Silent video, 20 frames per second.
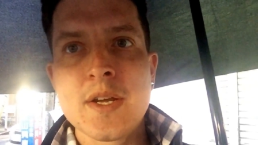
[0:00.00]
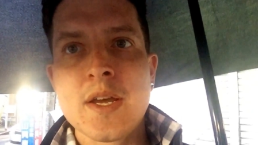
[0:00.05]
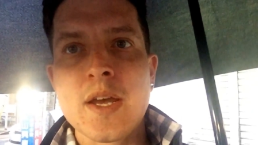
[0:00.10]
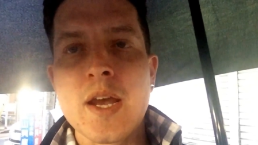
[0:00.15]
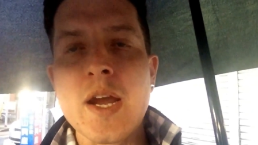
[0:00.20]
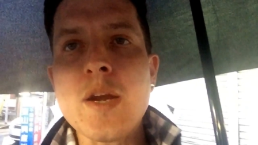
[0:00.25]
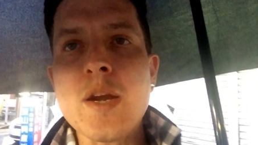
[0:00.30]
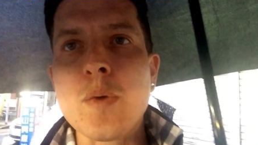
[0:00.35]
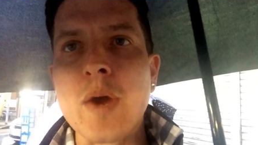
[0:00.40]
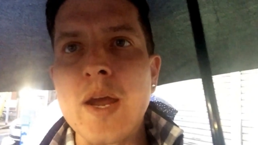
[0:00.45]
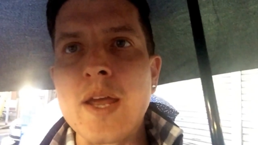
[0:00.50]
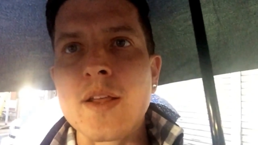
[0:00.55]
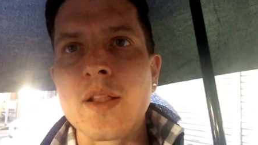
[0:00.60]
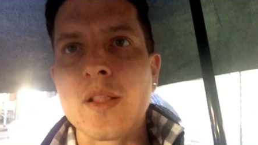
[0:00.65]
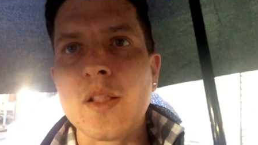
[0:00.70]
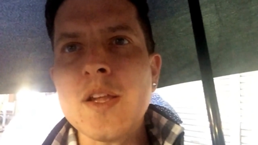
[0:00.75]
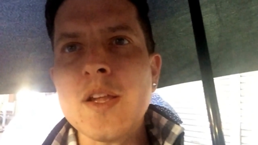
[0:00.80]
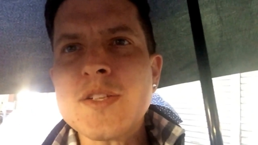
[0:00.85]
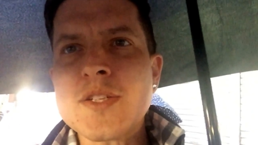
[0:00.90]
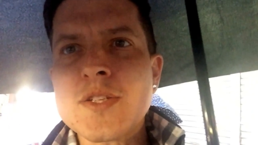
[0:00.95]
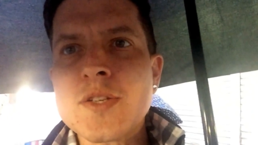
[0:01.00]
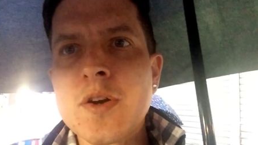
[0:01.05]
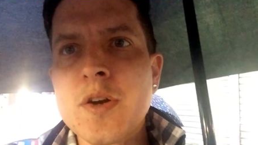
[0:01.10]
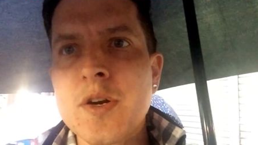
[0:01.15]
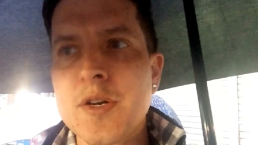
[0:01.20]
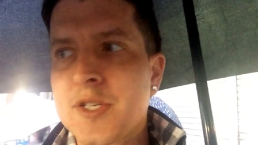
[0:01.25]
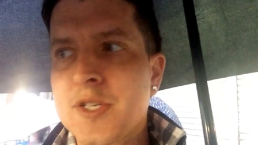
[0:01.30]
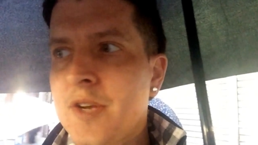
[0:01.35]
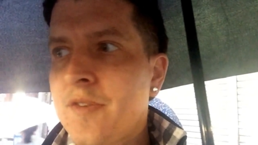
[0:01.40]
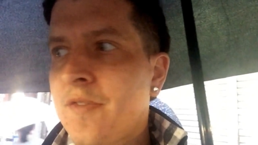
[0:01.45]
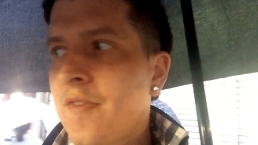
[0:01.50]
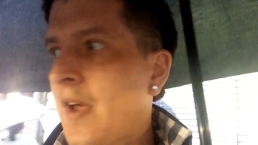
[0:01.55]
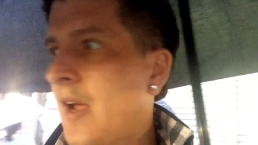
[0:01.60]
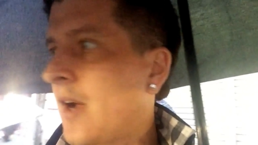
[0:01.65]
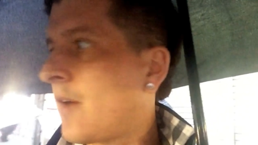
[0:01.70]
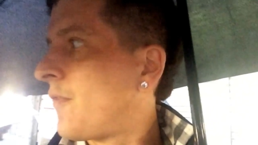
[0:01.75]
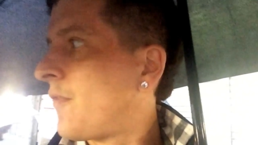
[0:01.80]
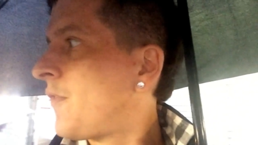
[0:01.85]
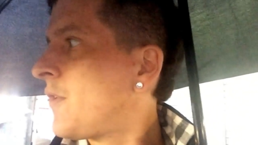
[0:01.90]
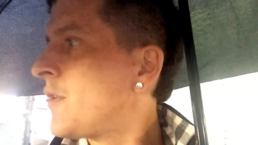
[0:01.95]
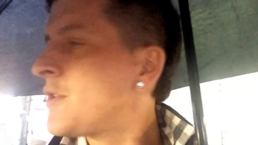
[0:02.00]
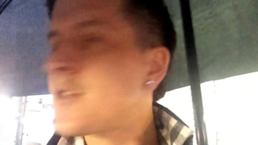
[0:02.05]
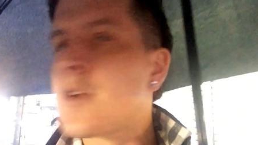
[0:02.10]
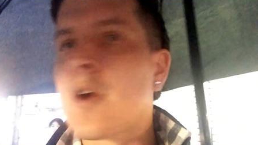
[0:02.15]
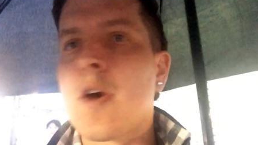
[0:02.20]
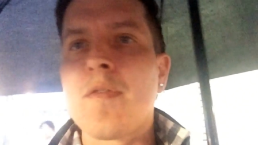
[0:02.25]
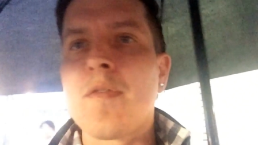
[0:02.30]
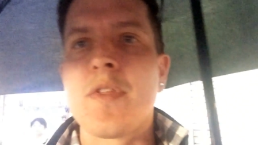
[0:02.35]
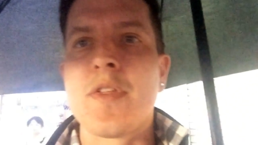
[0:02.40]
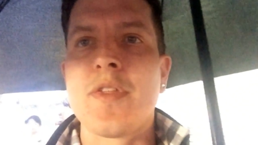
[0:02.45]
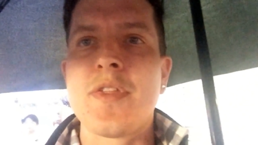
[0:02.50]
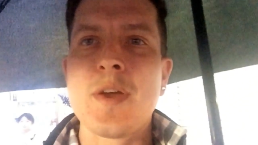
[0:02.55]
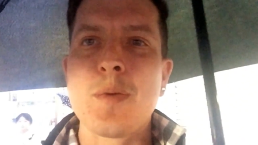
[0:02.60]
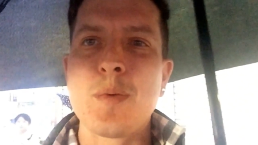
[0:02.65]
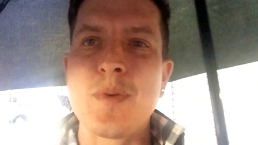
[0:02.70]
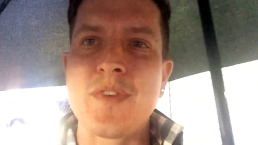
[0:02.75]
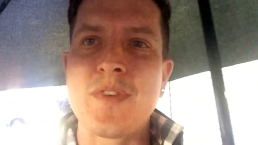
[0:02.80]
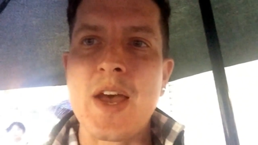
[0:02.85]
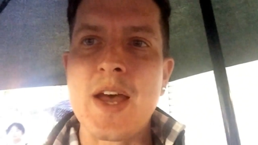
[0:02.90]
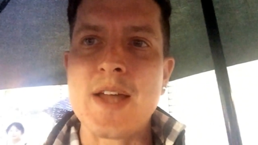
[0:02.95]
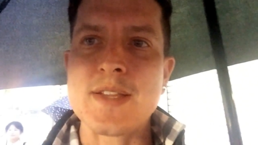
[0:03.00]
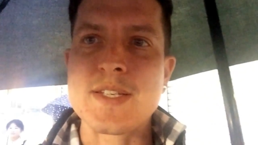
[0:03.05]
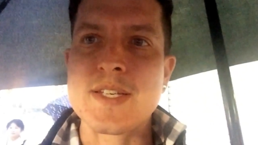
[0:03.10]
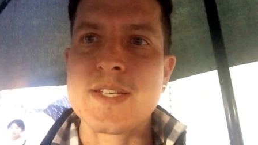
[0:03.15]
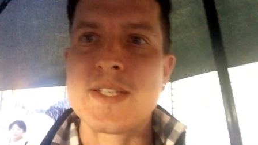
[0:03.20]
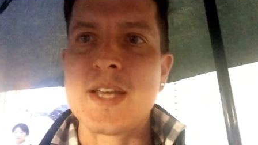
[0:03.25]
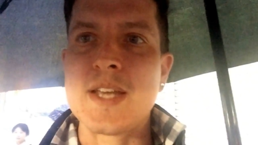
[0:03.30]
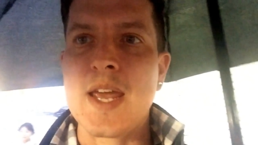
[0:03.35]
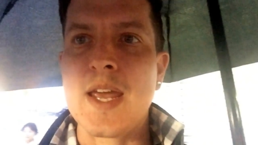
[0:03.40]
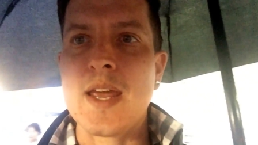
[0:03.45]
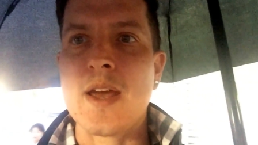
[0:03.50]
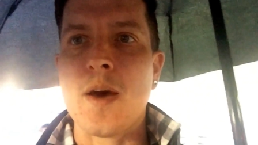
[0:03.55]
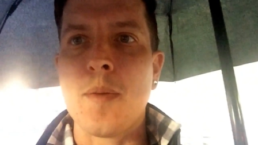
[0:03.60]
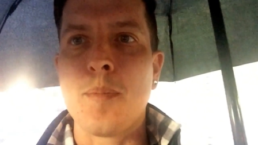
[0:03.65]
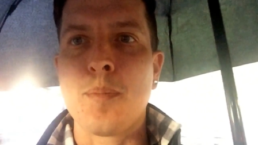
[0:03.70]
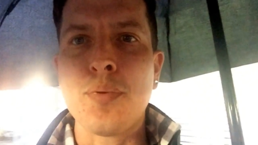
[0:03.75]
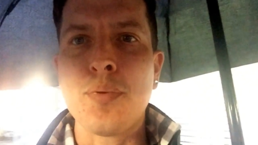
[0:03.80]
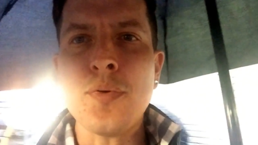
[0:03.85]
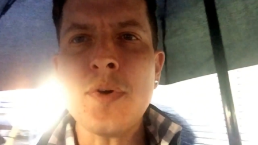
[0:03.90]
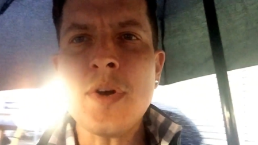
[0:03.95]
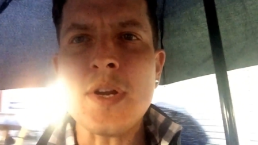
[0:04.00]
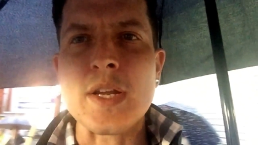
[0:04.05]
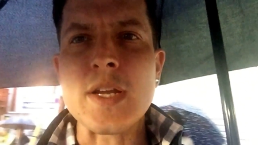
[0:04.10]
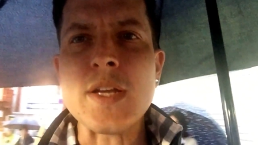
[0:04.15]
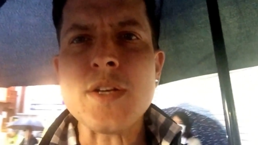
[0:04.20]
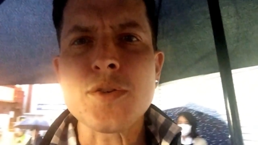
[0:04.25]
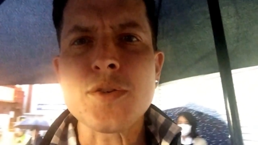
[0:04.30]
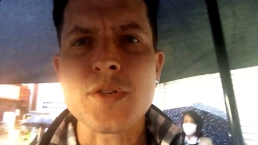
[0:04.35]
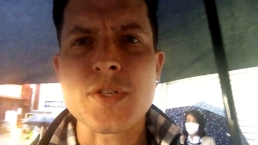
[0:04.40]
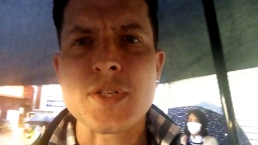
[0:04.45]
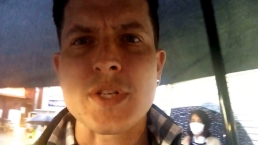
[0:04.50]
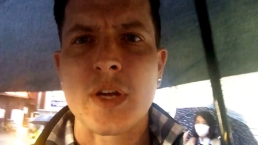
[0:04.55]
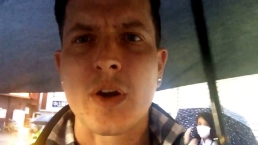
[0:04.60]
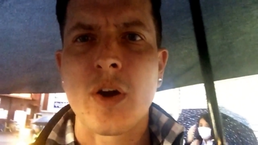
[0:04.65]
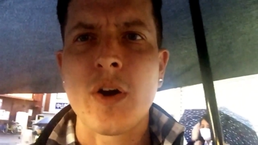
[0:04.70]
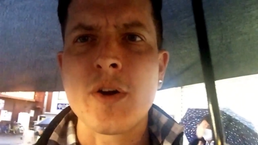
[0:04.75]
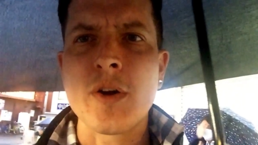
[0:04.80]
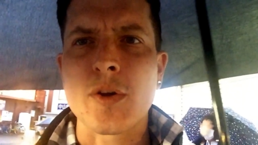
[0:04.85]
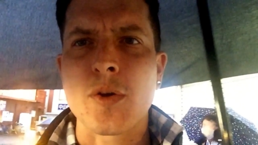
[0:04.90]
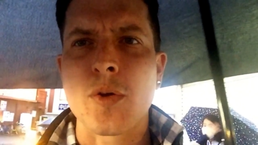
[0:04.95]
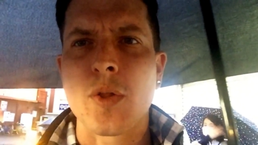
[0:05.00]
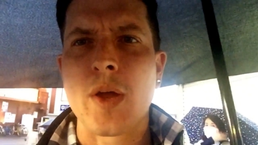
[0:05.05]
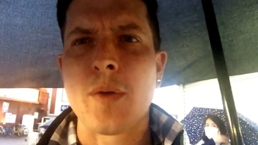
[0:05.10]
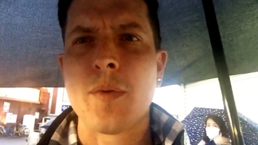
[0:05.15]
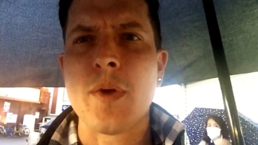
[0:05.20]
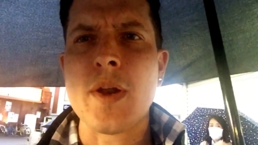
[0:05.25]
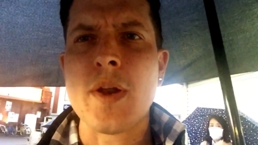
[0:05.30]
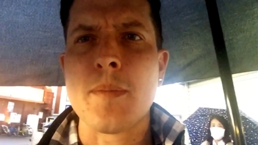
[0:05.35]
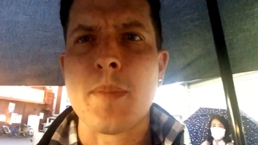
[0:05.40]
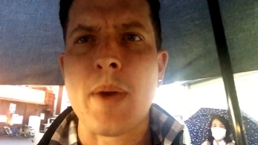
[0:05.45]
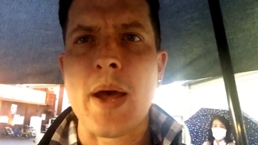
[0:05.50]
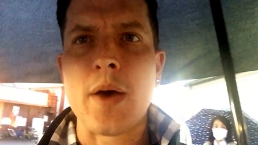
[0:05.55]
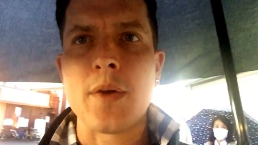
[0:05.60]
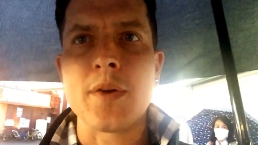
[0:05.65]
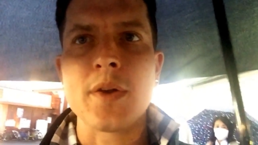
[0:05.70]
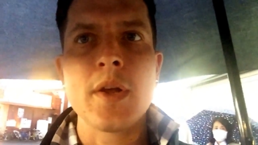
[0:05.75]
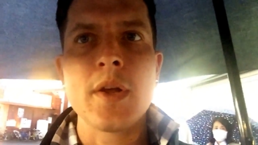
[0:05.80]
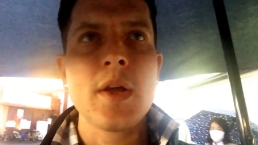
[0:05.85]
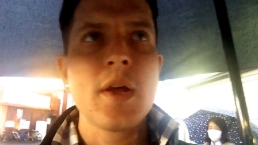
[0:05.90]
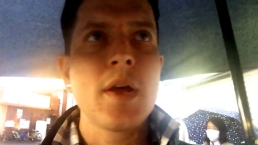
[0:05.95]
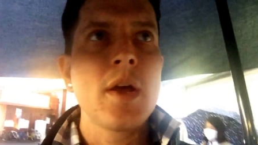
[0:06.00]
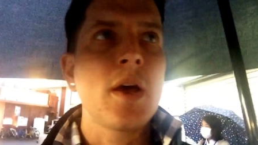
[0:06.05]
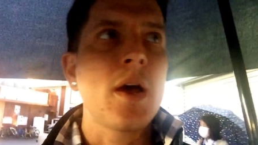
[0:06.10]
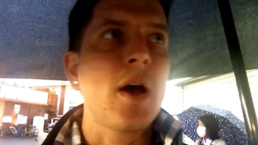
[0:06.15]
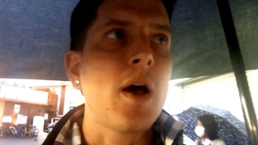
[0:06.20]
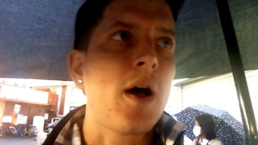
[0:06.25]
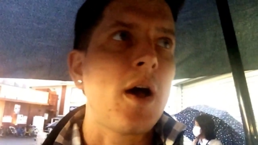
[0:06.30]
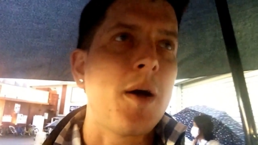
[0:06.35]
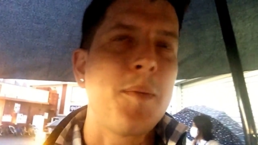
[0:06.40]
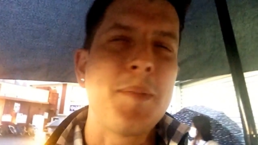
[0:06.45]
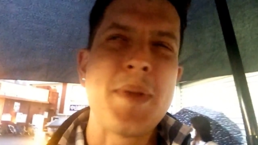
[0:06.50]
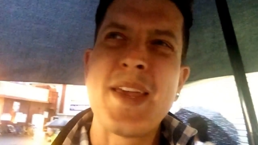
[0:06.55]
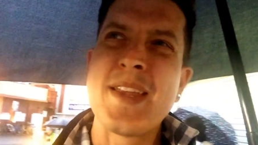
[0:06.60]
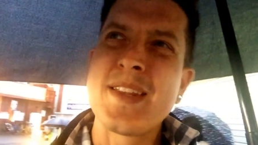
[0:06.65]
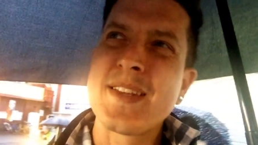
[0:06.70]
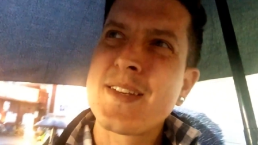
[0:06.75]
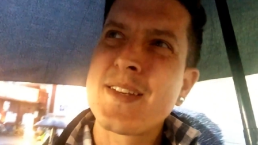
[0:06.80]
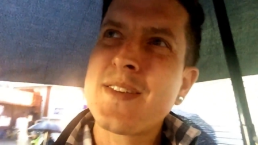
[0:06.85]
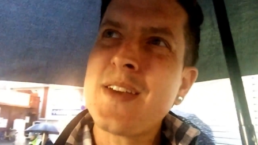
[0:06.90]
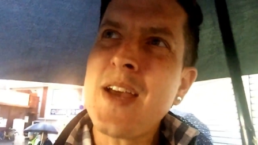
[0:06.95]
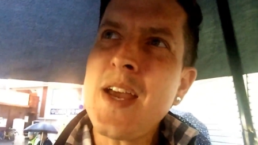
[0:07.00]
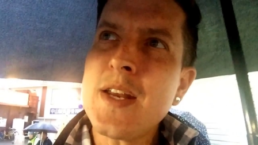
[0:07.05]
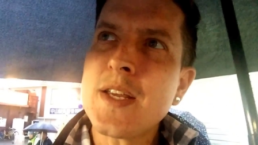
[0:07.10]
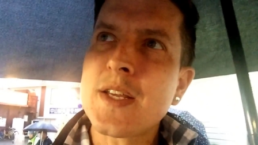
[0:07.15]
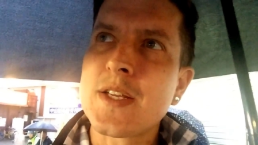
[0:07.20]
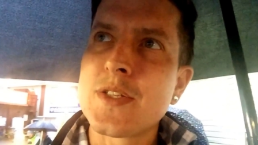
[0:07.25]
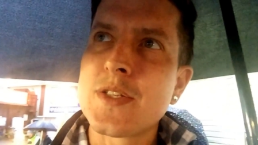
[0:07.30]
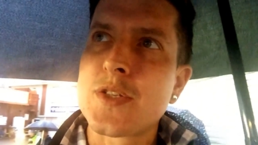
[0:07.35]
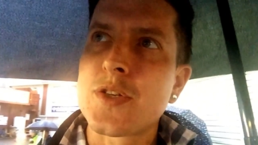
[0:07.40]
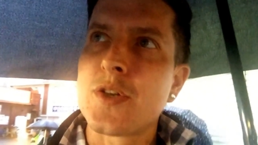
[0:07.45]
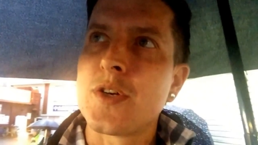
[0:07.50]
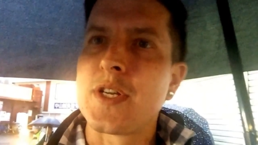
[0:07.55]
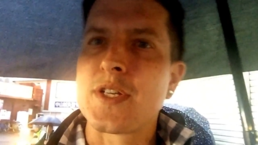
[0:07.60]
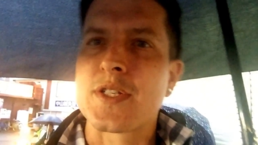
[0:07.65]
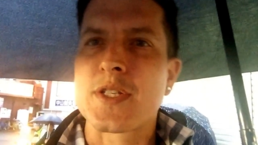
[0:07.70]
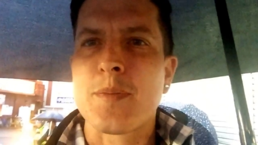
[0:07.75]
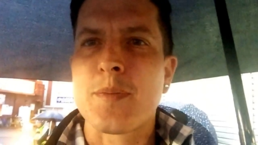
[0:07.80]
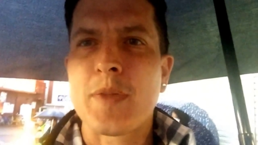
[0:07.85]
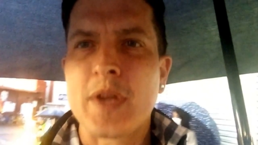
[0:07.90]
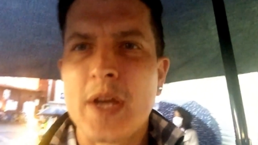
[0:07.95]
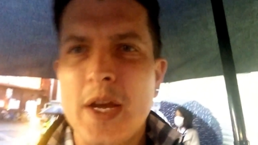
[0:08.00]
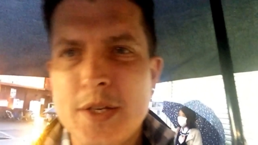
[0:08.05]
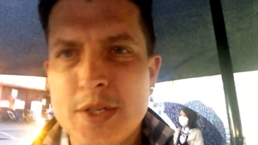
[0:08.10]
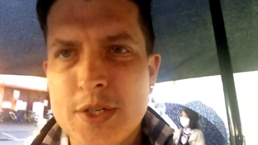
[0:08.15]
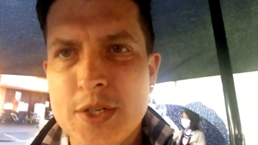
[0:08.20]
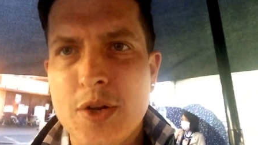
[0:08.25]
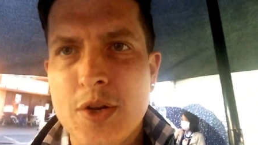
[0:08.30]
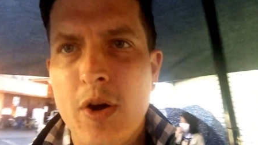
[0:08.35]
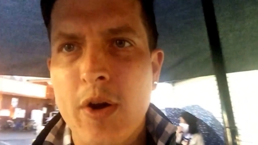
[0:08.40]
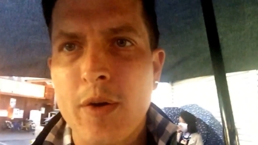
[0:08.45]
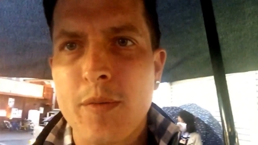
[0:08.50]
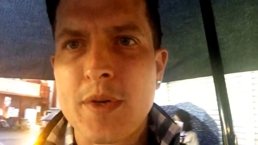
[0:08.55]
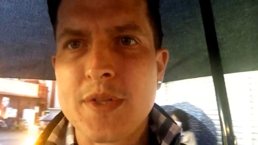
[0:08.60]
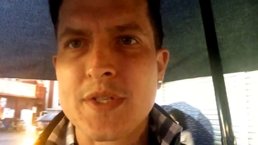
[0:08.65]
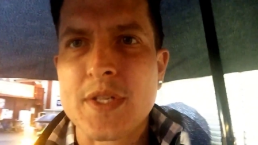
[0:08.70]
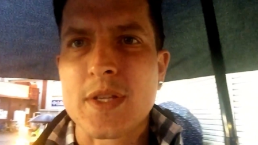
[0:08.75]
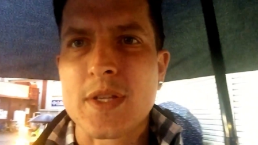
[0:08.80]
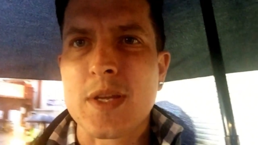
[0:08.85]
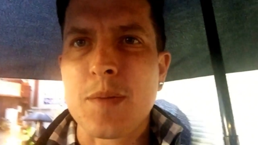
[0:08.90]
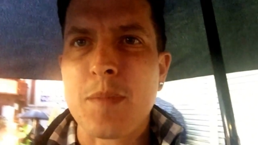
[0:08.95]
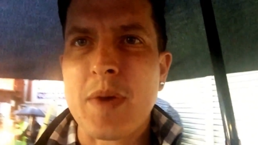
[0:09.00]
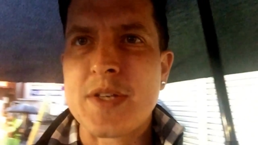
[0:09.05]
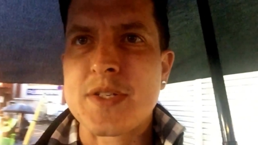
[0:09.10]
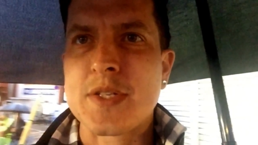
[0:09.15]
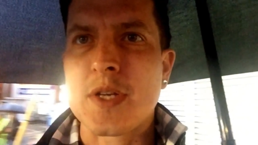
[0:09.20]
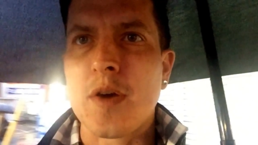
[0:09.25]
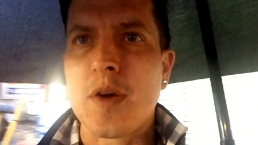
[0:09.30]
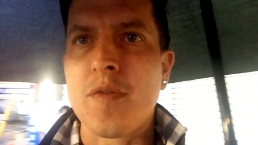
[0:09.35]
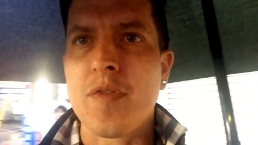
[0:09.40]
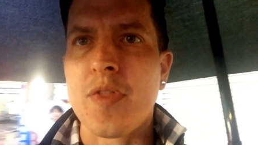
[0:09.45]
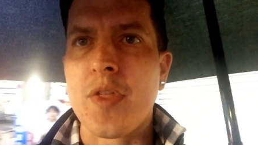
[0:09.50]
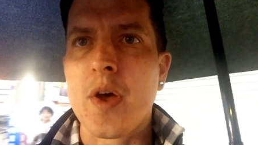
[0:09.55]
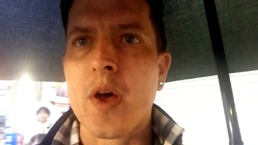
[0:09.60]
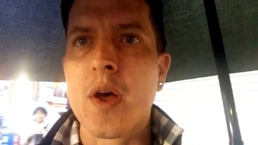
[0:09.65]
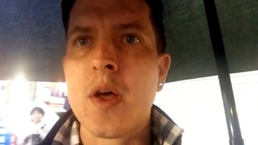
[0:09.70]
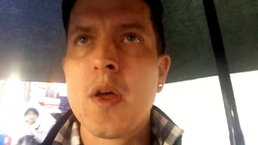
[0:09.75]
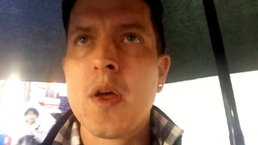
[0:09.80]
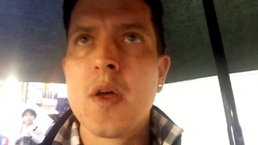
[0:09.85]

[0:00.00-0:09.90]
Anyway, let's start our JFAQ. First off, the thing we've got today, a pretty interesting article I read about, and kind of concerning something I just started recently myself, the